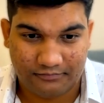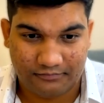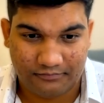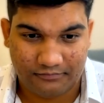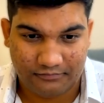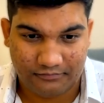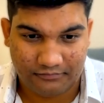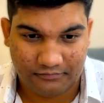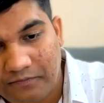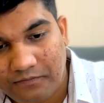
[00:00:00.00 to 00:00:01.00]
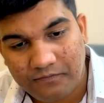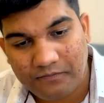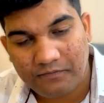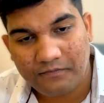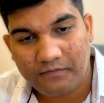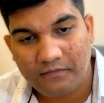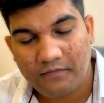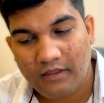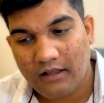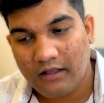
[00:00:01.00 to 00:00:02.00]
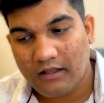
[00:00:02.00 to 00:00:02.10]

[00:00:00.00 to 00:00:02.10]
(silence)